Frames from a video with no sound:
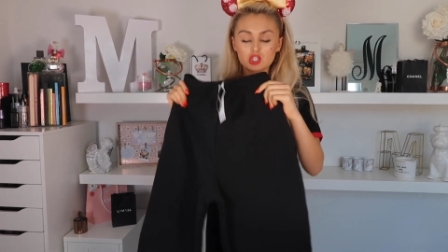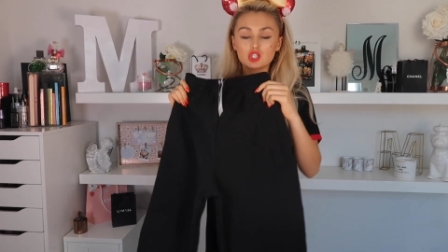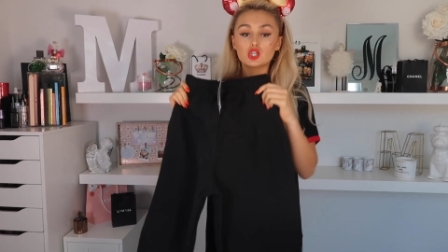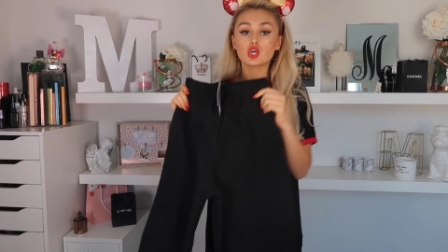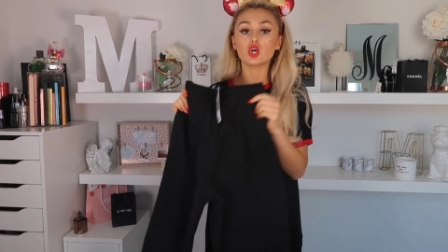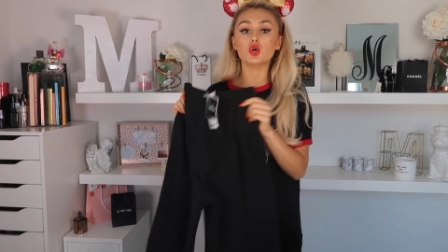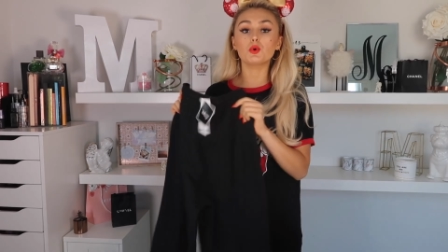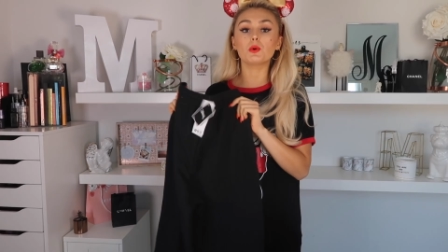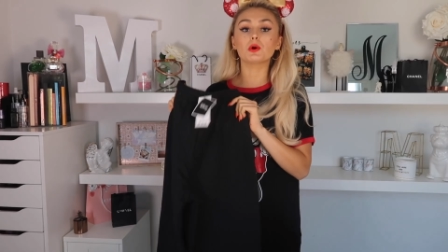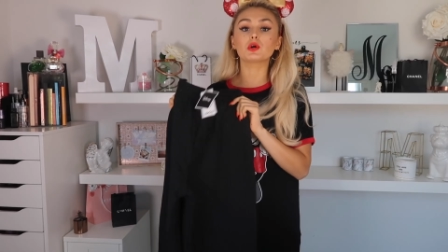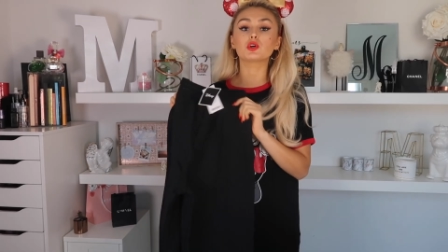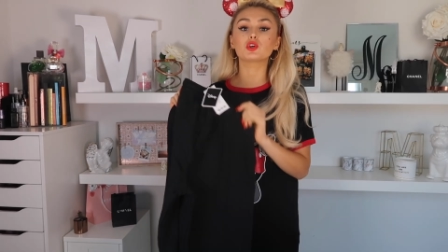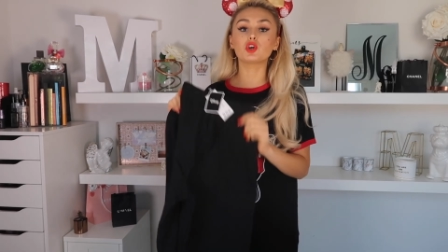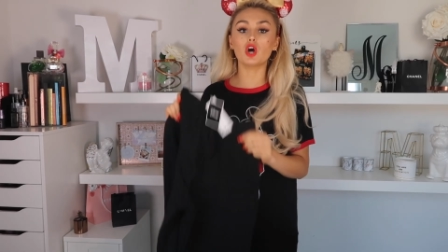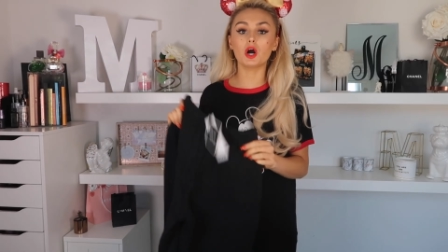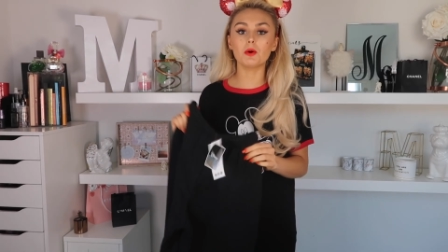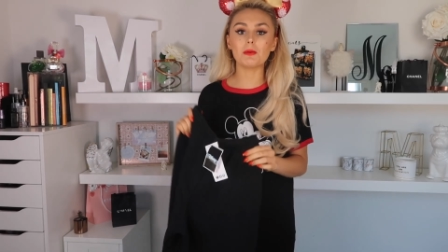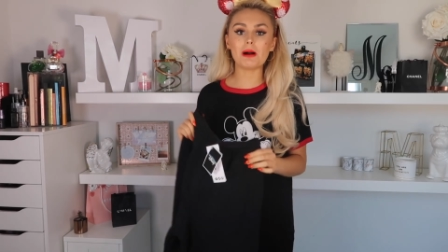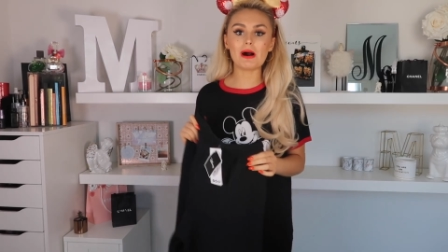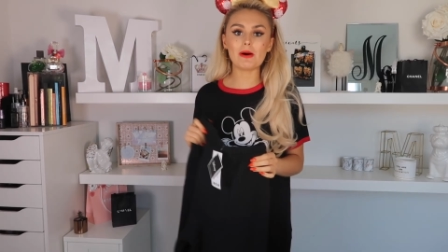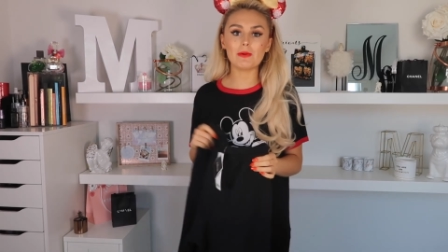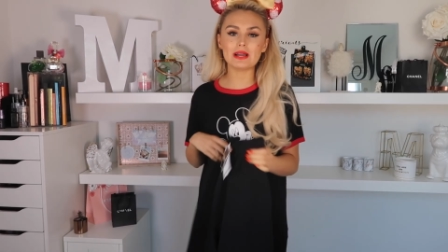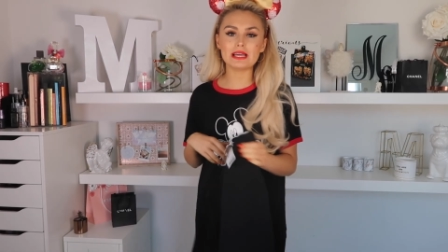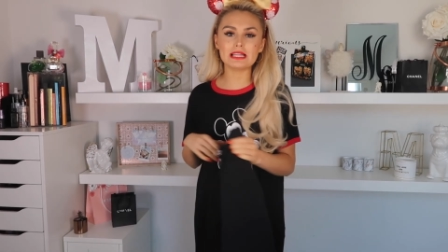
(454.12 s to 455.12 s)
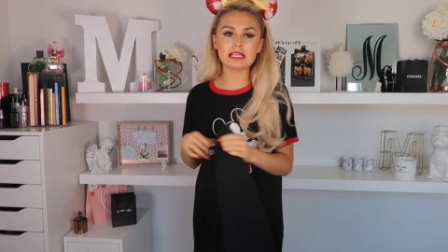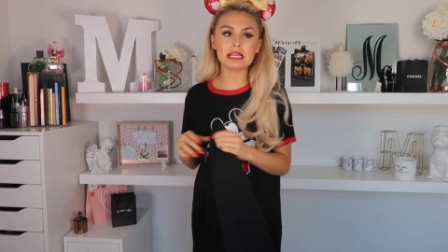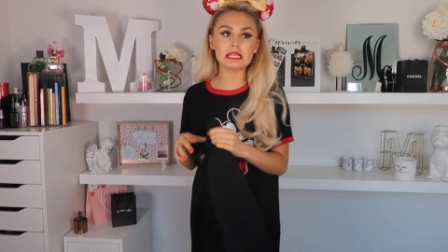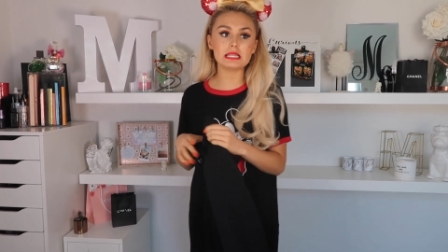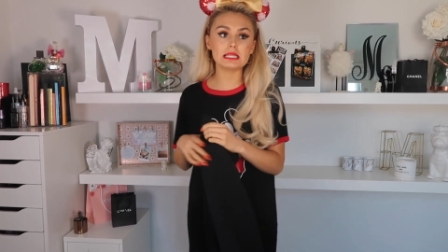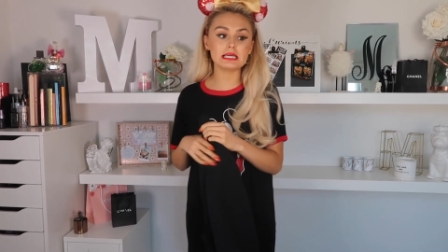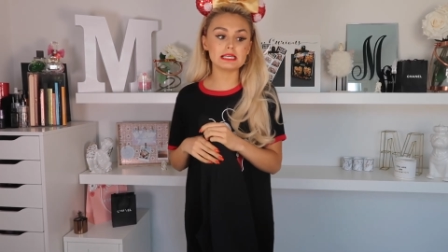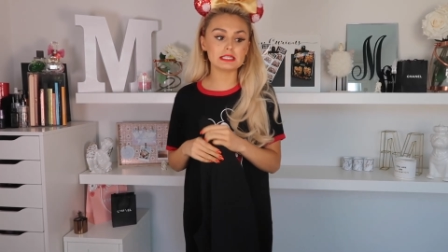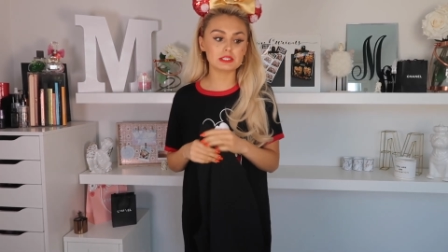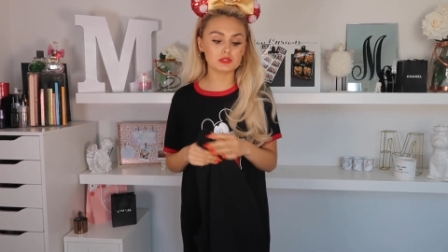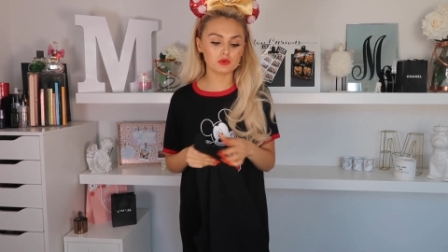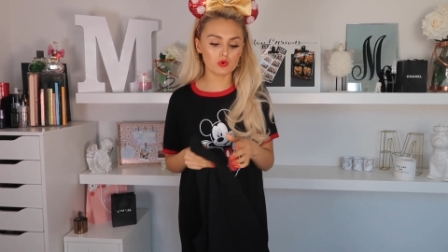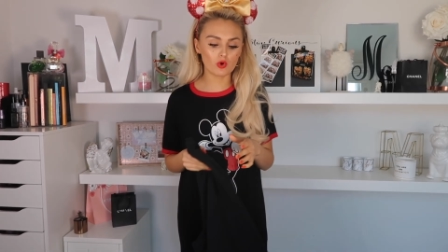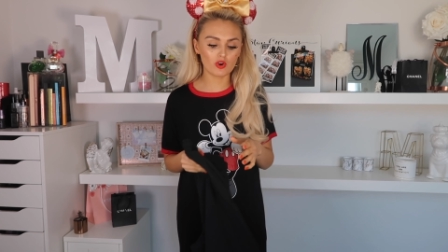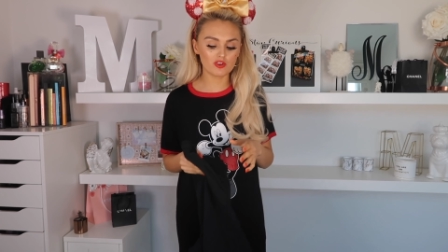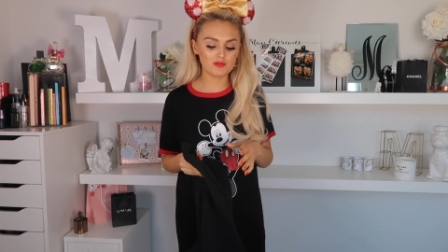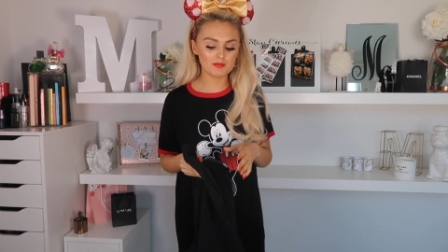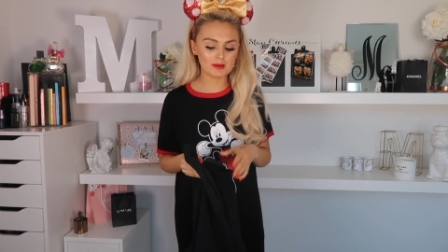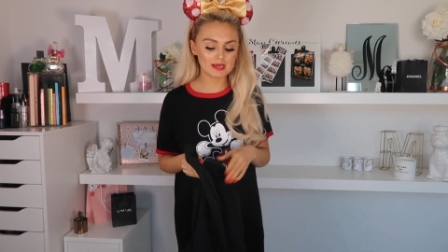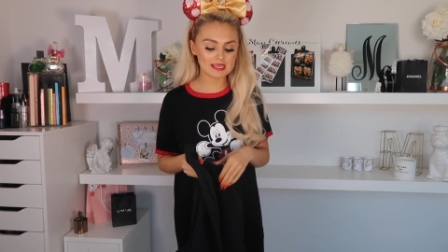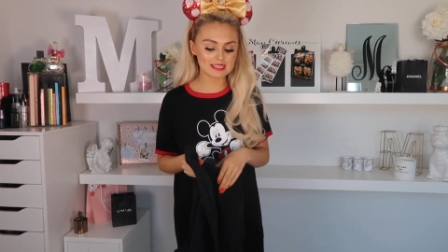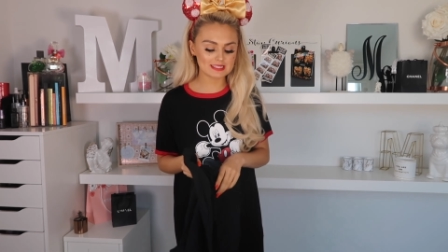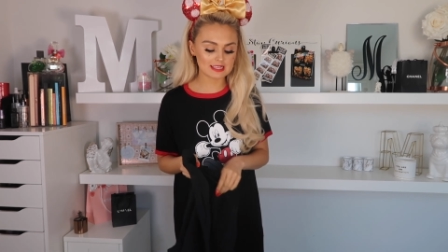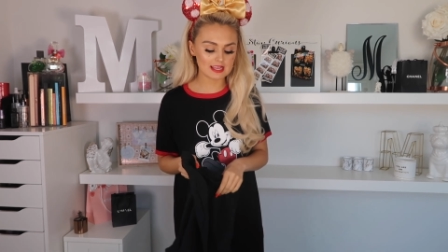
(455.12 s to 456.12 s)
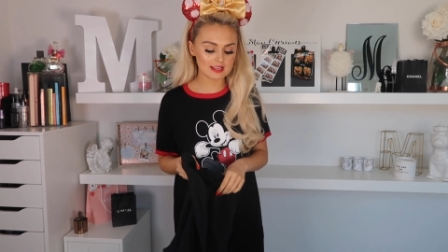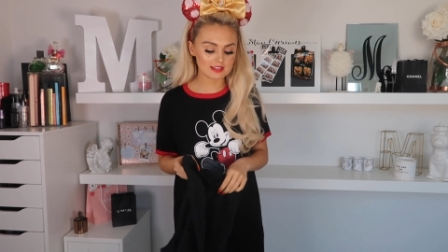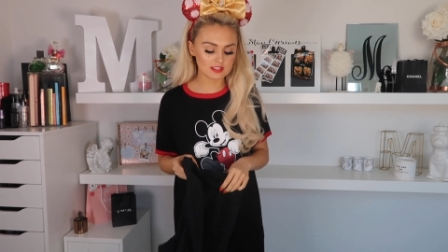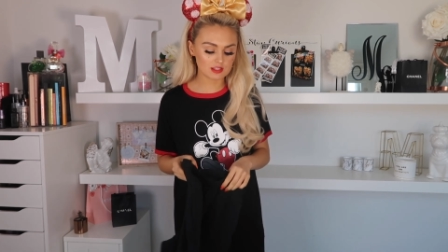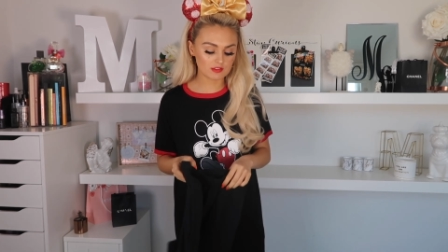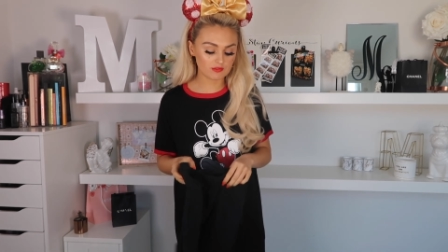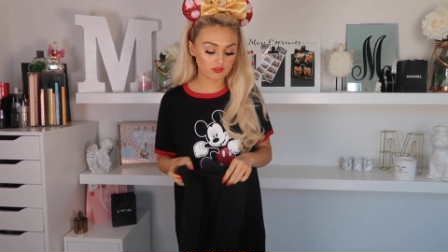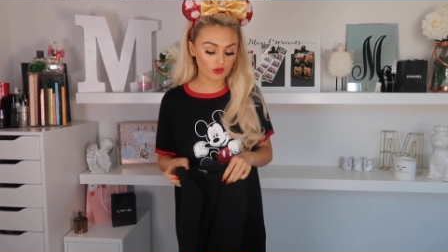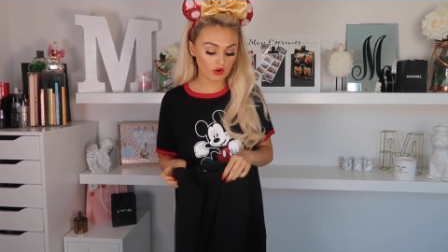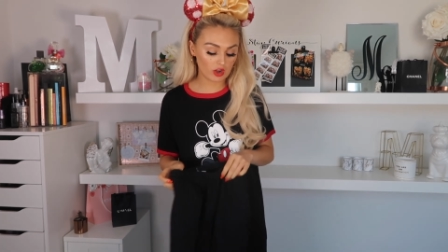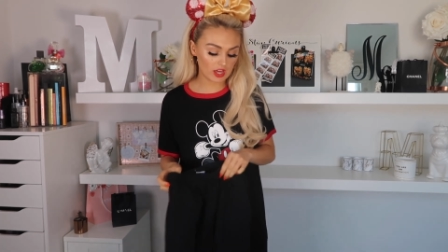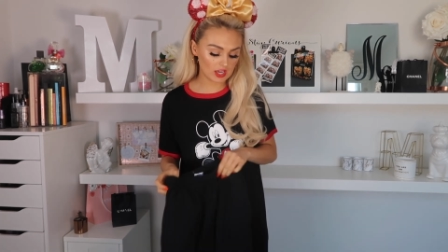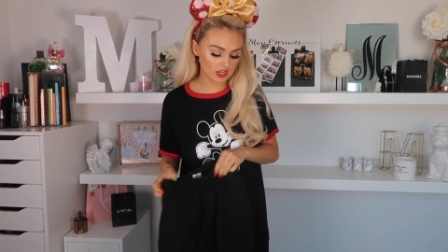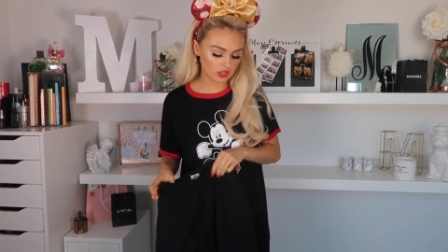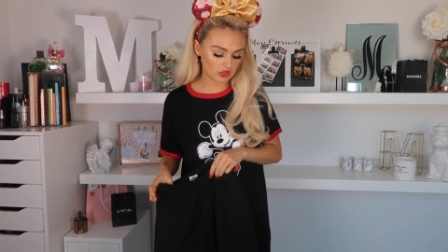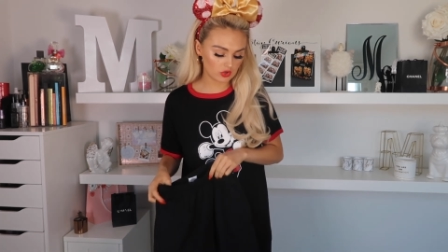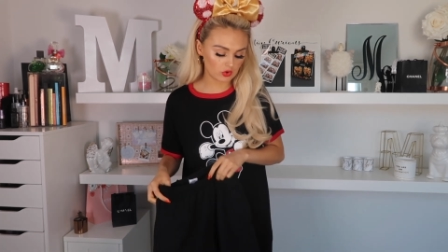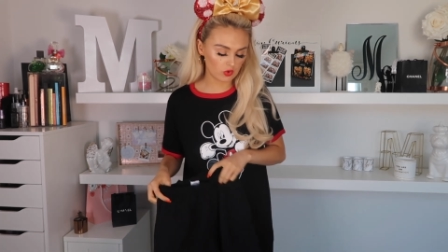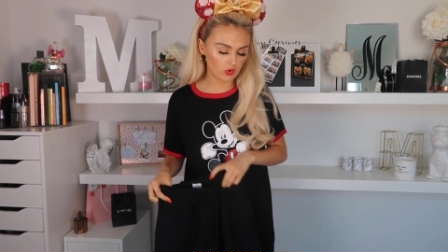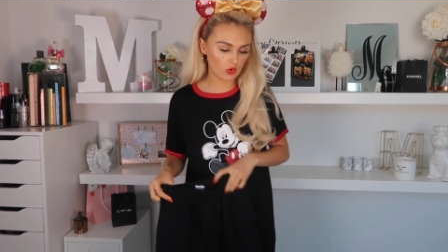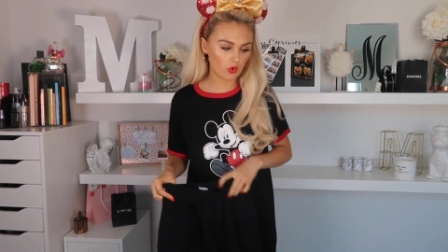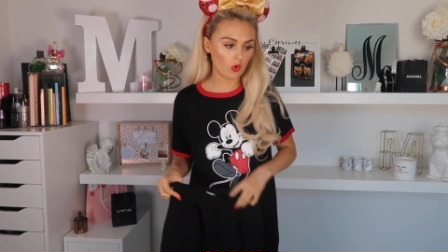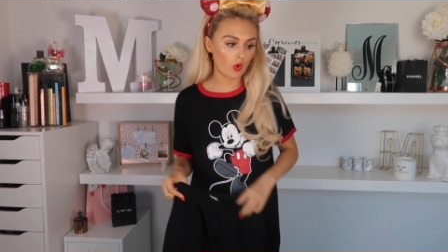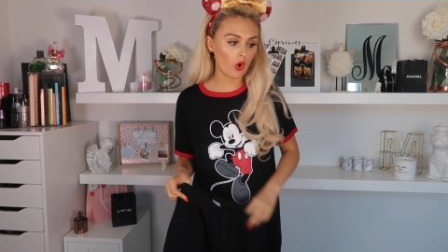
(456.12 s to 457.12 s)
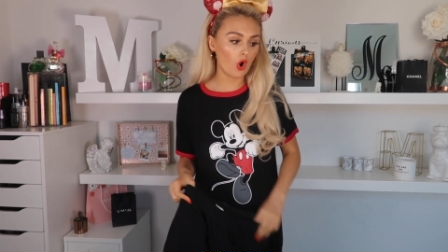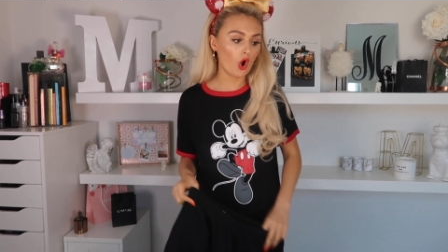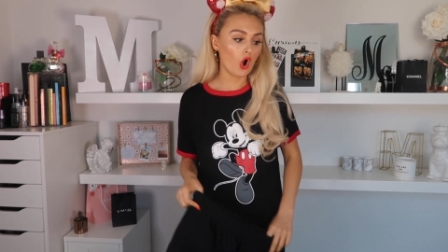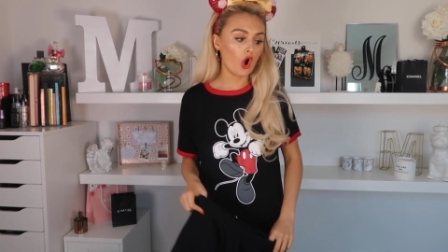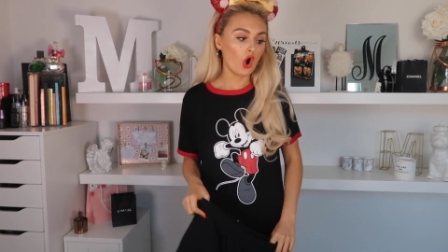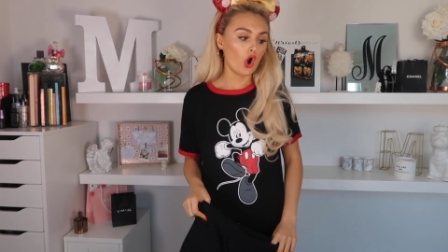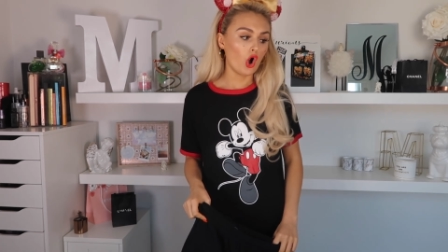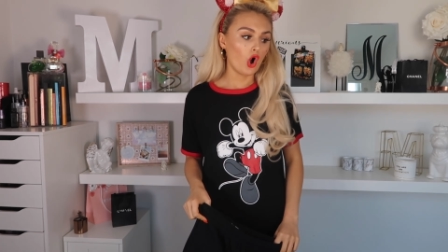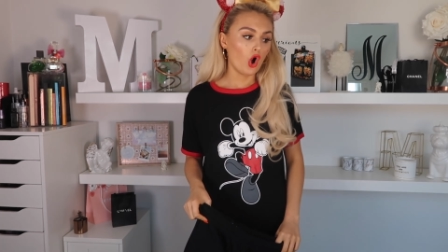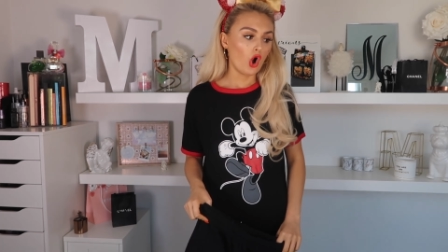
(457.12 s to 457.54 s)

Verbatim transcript: to go out in these sort of pieces for like your